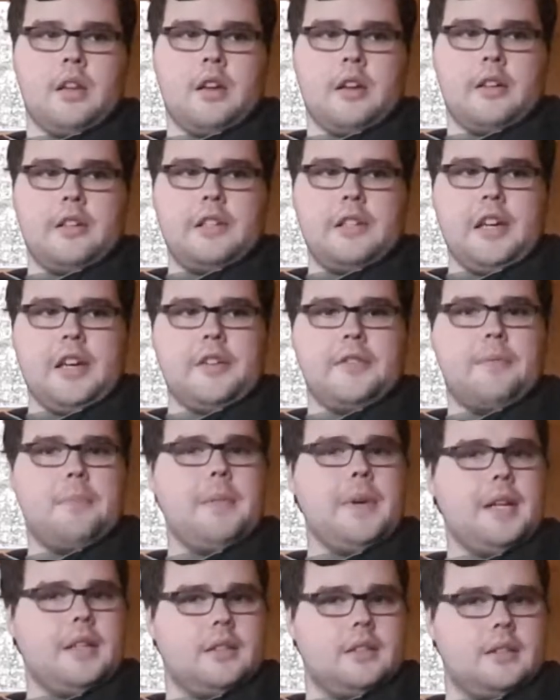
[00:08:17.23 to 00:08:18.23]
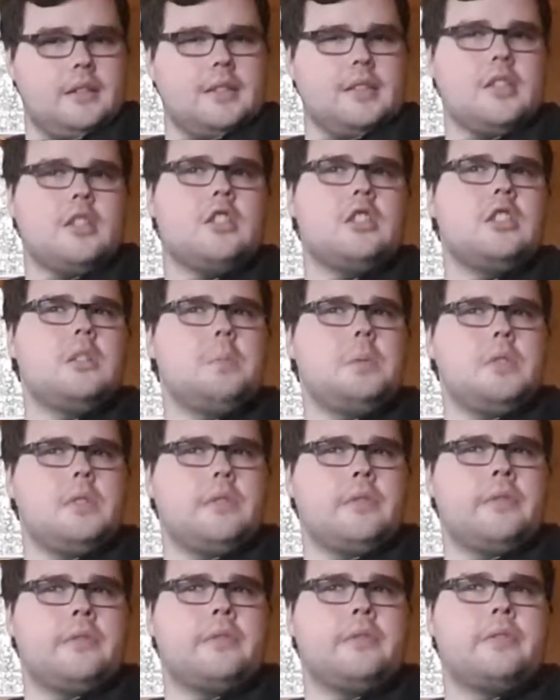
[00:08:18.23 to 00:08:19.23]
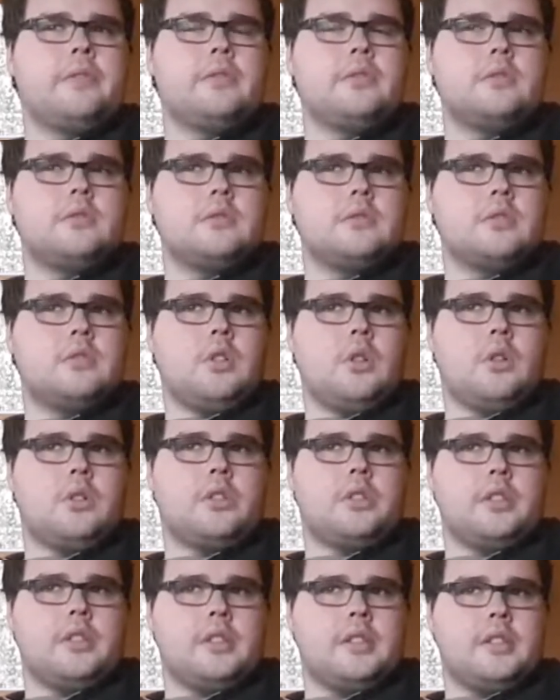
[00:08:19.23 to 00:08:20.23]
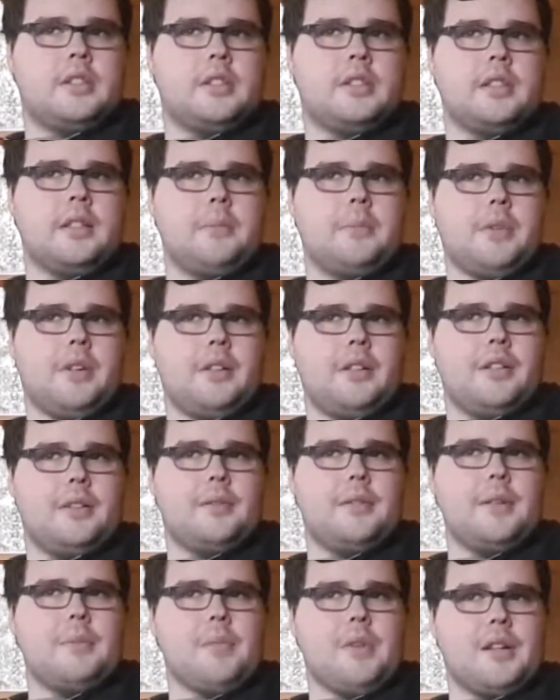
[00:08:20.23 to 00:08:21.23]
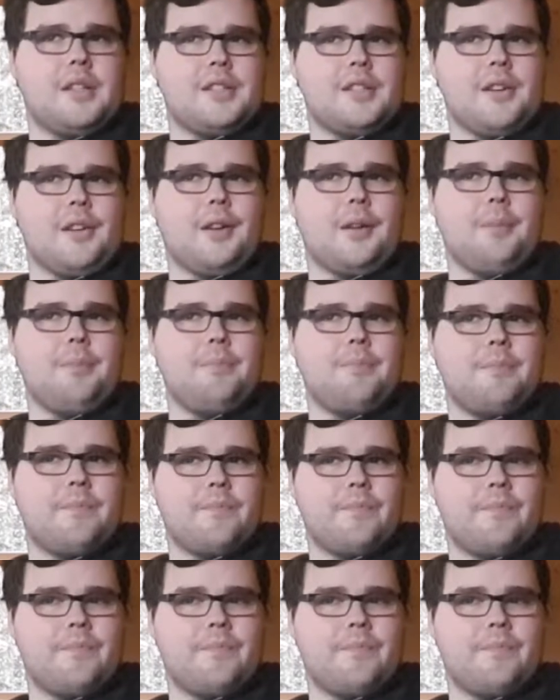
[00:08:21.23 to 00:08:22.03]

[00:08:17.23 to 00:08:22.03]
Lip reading: I've met a couple of doctors in my time.